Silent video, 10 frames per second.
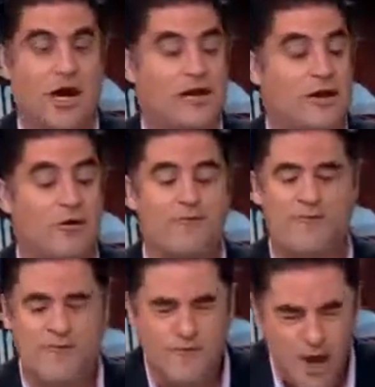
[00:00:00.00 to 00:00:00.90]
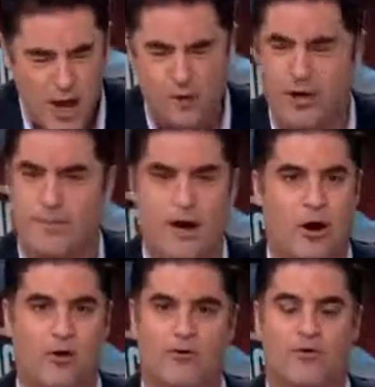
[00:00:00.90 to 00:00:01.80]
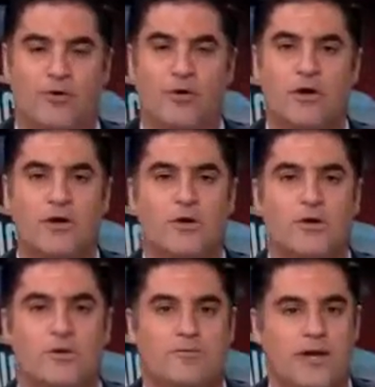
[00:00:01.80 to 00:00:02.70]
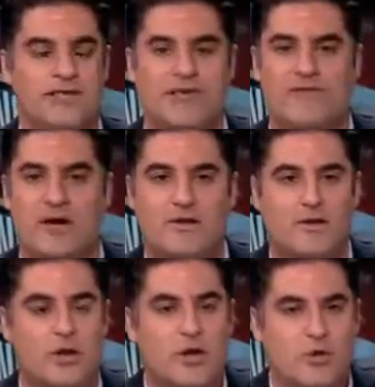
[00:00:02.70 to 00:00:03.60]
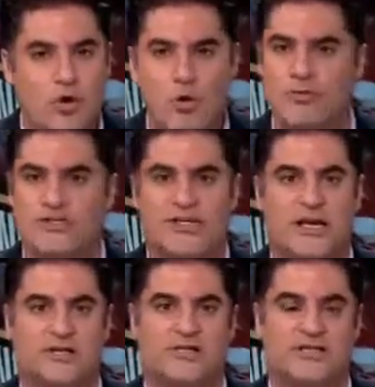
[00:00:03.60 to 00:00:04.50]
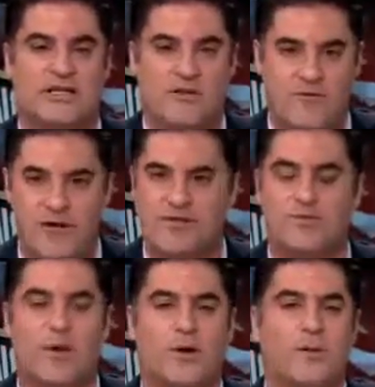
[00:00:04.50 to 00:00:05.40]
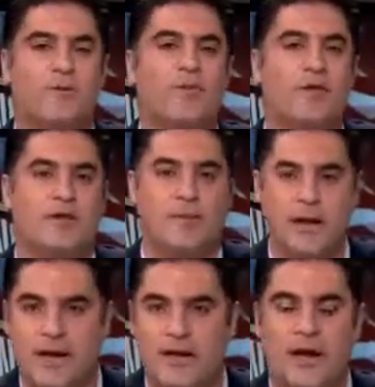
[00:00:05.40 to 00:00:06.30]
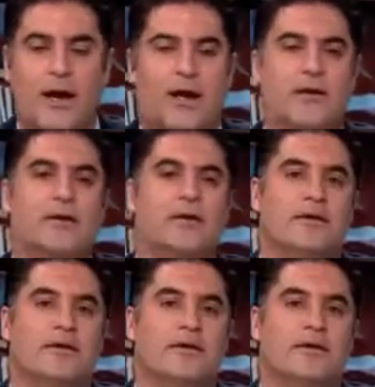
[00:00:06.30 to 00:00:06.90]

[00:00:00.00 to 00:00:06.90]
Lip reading: and they are very powerful because they've got enormous connections to the Defense Department, the Pentagon,